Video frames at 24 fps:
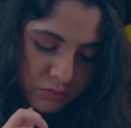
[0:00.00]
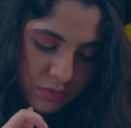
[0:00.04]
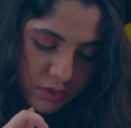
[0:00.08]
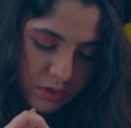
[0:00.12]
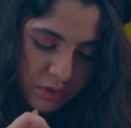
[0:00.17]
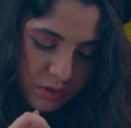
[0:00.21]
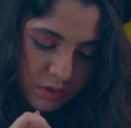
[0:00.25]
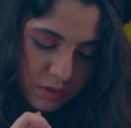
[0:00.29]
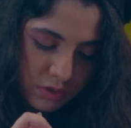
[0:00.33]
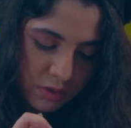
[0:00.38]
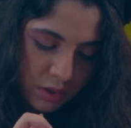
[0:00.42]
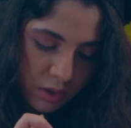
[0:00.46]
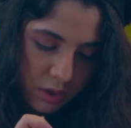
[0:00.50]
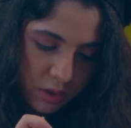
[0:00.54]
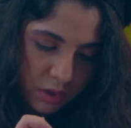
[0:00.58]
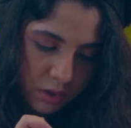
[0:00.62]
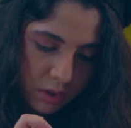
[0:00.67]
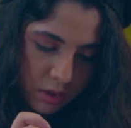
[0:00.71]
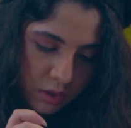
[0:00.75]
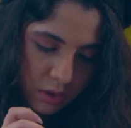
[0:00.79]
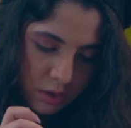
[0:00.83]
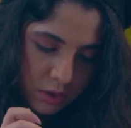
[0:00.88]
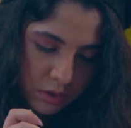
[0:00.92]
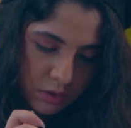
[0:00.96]

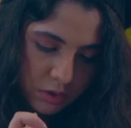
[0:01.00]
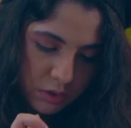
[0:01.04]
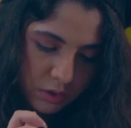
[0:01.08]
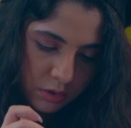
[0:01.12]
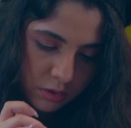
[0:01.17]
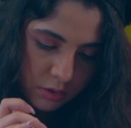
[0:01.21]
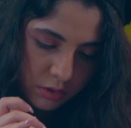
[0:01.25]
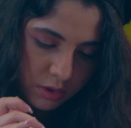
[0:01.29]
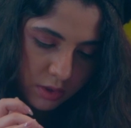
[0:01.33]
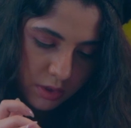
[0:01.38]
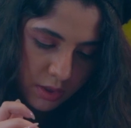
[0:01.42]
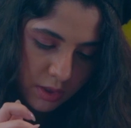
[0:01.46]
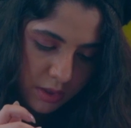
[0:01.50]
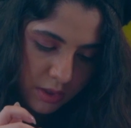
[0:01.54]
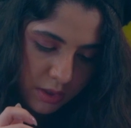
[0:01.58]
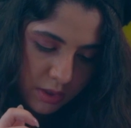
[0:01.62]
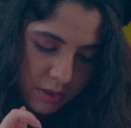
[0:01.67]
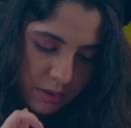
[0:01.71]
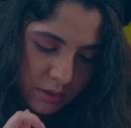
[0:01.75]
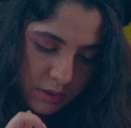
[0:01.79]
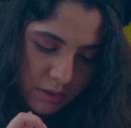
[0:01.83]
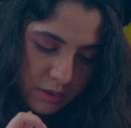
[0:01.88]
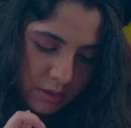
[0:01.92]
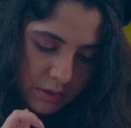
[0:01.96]
Size,
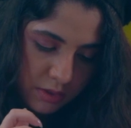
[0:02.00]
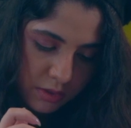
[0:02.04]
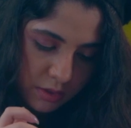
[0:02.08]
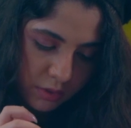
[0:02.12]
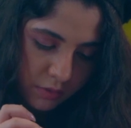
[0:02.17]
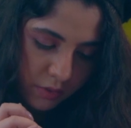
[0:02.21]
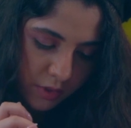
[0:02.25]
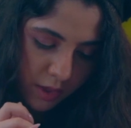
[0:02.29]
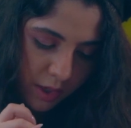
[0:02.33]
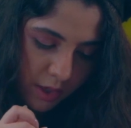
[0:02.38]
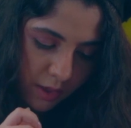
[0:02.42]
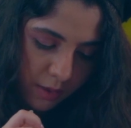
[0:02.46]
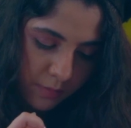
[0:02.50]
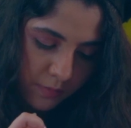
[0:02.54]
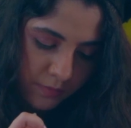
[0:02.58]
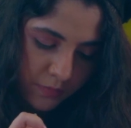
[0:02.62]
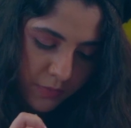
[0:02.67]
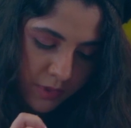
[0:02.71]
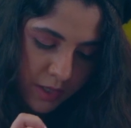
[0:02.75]
ingredients, okay.